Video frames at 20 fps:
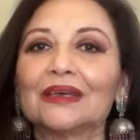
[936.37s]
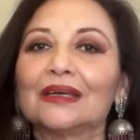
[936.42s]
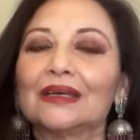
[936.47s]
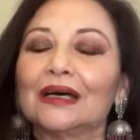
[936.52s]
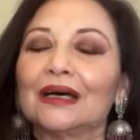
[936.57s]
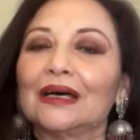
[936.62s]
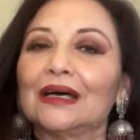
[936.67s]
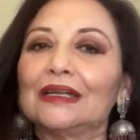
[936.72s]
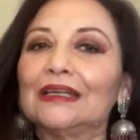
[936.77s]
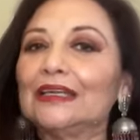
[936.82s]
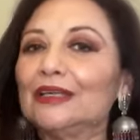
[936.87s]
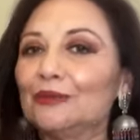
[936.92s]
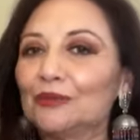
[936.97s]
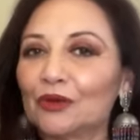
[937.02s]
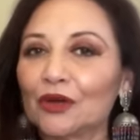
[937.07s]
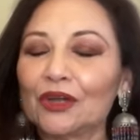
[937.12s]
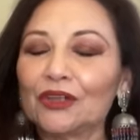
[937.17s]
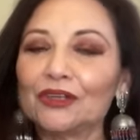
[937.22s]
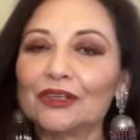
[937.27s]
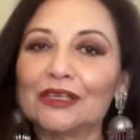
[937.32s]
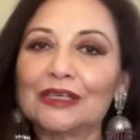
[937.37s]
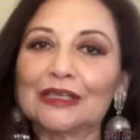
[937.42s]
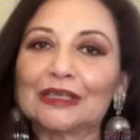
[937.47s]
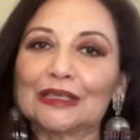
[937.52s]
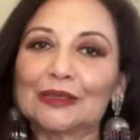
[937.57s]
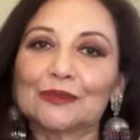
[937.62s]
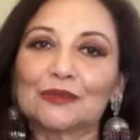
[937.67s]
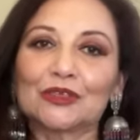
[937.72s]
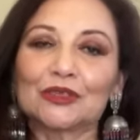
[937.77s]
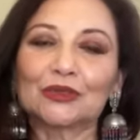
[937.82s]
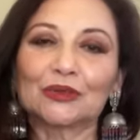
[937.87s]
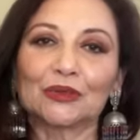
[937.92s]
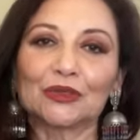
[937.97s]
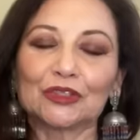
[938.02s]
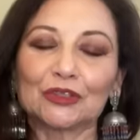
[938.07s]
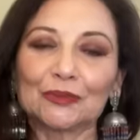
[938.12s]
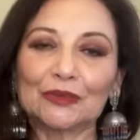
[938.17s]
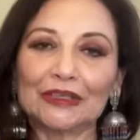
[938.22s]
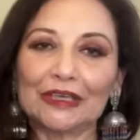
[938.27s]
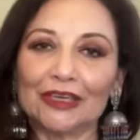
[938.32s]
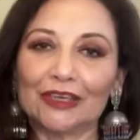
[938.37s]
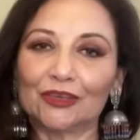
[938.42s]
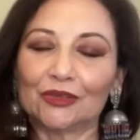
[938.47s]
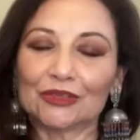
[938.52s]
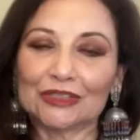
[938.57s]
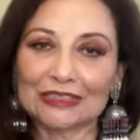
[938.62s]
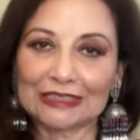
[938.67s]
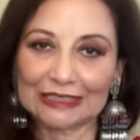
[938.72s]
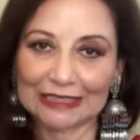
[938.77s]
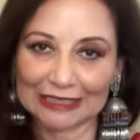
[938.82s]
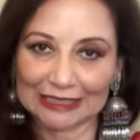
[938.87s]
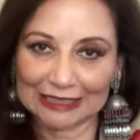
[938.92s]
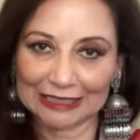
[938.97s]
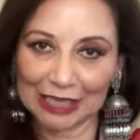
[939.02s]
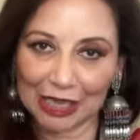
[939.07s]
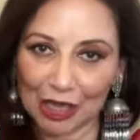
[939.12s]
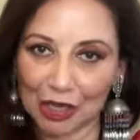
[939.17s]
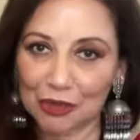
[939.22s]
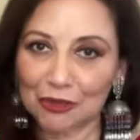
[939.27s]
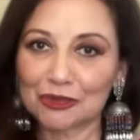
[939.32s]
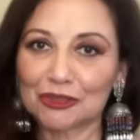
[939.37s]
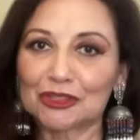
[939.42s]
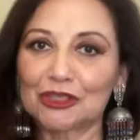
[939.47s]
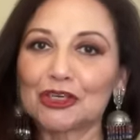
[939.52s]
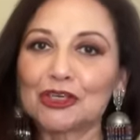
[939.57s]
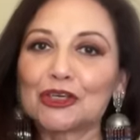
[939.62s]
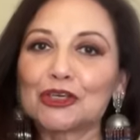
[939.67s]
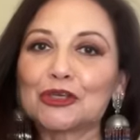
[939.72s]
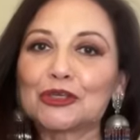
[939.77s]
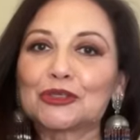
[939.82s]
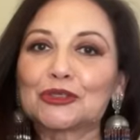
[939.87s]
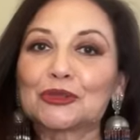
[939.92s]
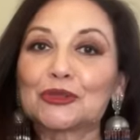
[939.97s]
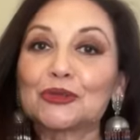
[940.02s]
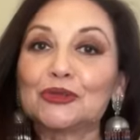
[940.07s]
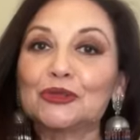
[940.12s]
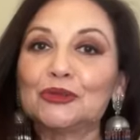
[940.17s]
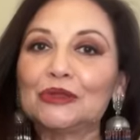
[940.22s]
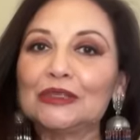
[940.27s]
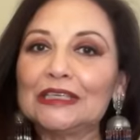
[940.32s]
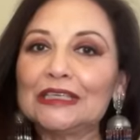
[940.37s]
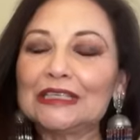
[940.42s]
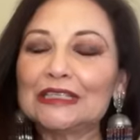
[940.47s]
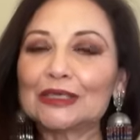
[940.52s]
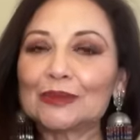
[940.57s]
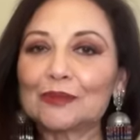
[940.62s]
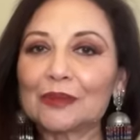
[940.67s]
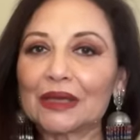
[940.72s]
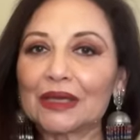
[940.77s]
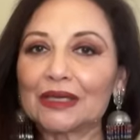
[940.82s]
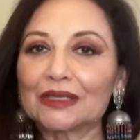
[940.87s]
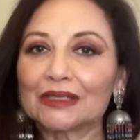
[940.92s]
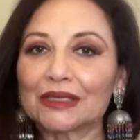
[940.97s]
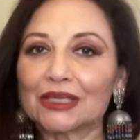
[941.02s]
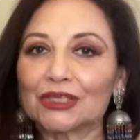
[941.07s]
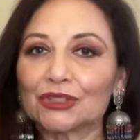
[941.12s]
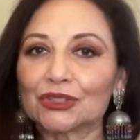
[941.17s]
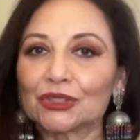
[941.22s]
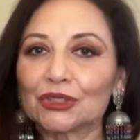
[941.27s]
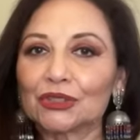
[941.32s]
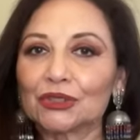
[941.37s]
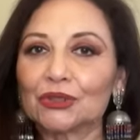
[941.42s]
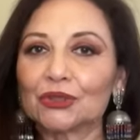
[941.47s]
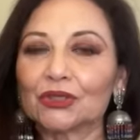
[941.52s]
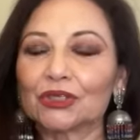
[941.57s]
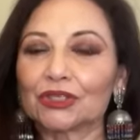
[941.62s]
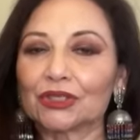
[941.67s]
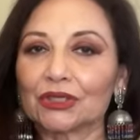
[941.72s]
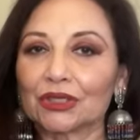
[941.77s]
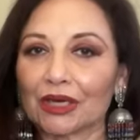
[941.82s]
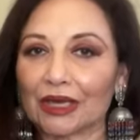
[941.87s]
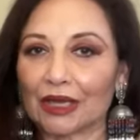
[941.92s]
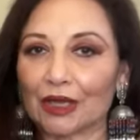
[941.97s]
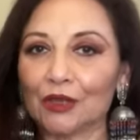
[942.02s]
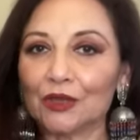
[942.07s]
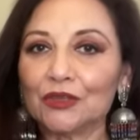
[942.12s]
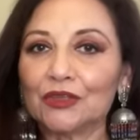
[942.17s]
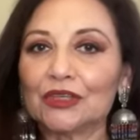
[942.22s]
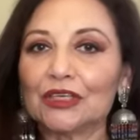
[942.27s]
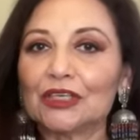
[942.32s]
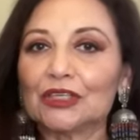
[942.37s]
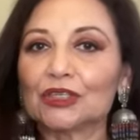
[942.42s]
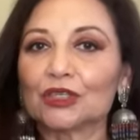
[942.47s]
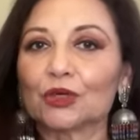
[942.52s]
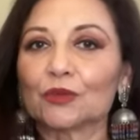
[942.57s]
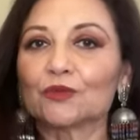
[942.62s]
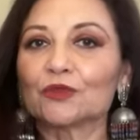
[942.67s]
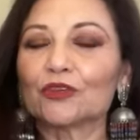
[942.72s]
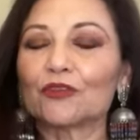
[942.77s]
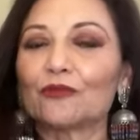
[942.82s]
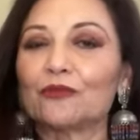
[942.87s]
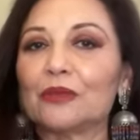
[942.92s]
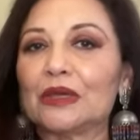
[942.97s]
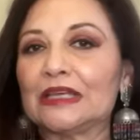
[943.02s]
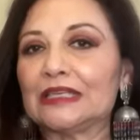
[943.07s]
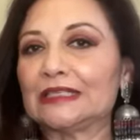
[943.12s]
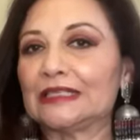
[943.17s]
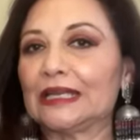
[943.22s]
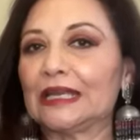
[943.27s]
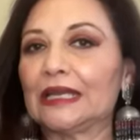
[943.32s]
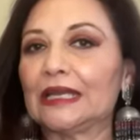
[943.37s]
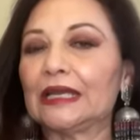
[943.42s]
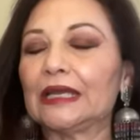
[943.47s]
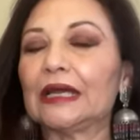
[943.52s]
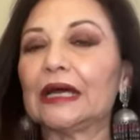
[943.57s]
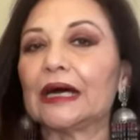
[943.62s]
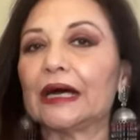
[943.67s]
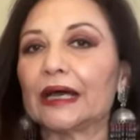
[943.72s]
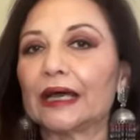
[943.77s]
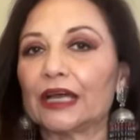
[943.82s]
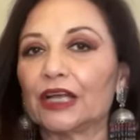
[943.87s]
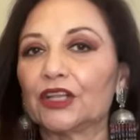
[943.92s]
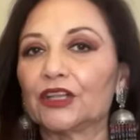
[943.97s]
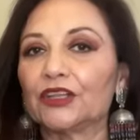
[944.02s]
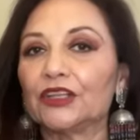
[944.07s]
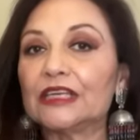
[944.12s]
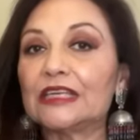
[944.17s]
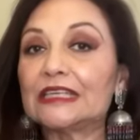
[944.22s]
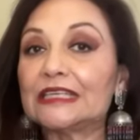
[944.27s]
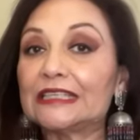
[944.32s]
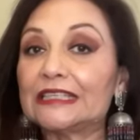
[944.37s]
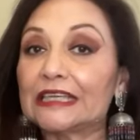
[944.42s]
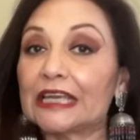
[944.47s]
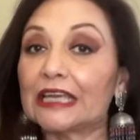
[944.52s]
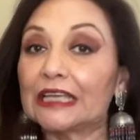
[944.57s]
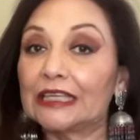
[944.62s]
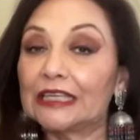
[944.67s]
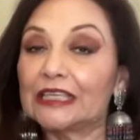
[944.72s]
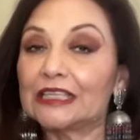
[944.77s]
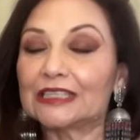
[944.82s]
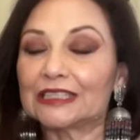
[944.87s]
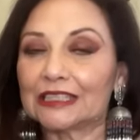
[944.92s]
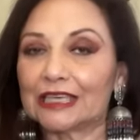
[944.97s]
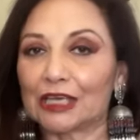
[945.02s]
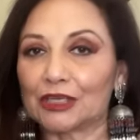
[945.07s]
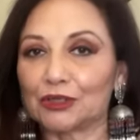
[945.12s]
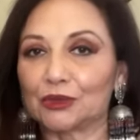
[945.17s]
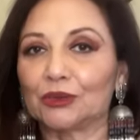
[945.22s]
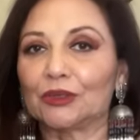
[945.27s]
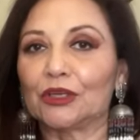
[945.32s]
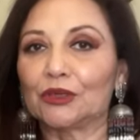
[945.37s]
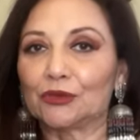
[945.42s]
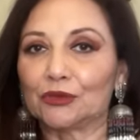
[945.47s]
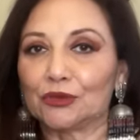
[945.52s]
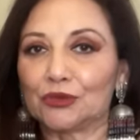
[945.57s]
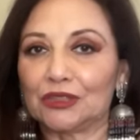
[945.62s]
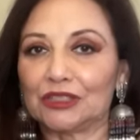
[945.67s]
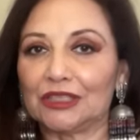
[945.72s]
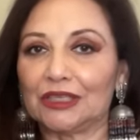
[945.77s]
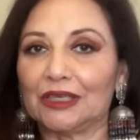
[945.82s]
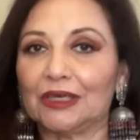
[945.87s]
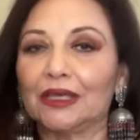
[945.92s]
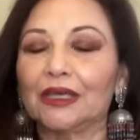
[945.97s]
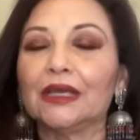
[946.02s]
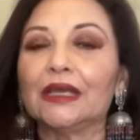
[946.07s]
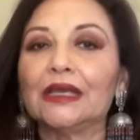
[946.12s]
Uh, Libra, the eclipse is going to be in your sixth house. So you need to pay attention to your health in terms of maintaining a healthy daily schedule and routine.